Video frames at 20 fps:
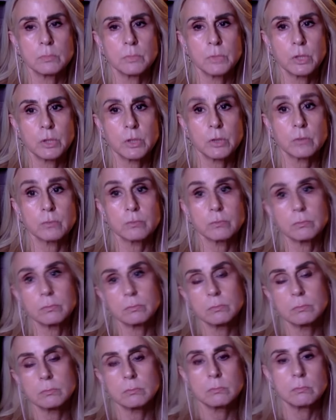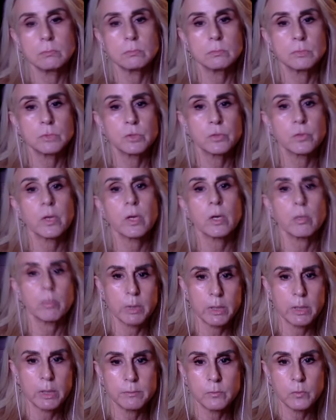you know, do
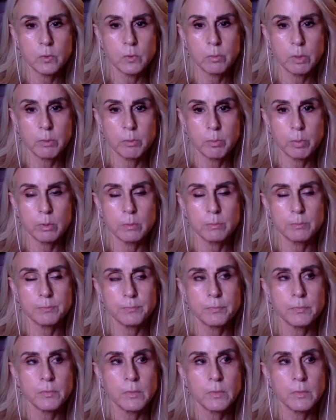therapy with people.